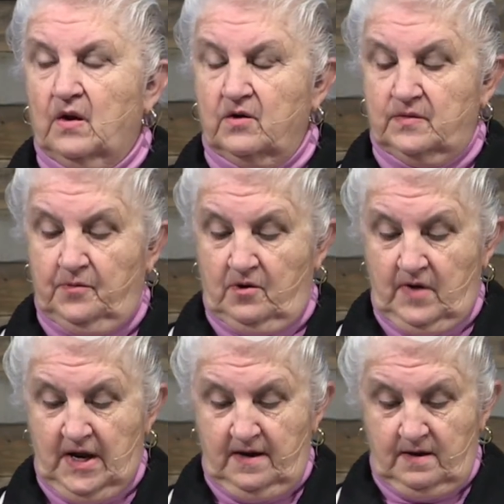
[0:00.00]
Chris put
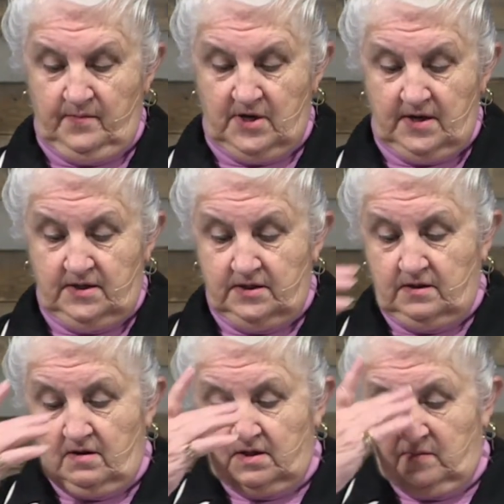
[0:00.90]
her hand up and I
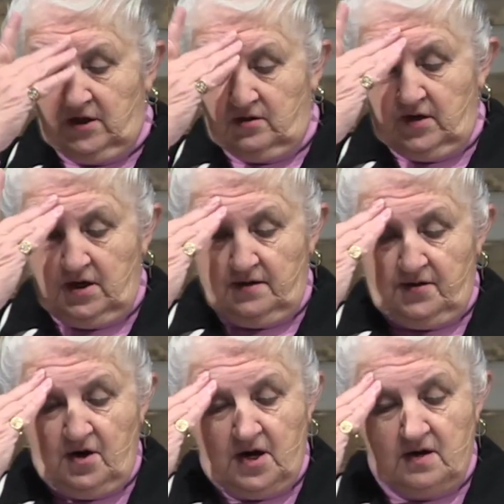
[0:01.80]
just lost my train of
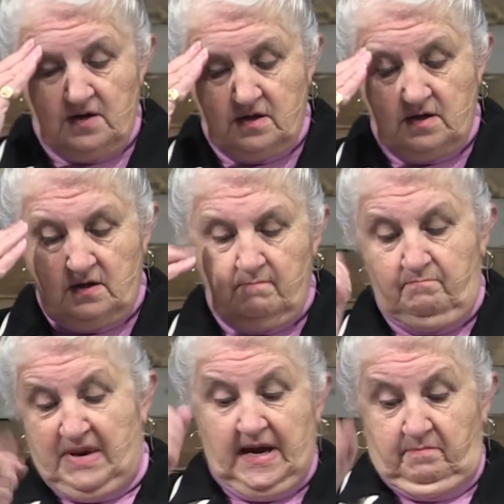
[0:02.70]
thought.
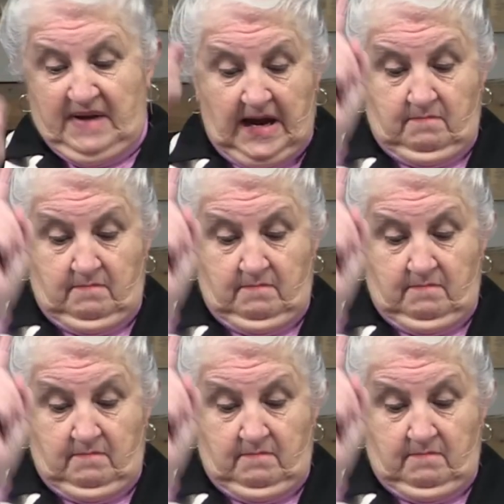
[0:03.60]
Bad.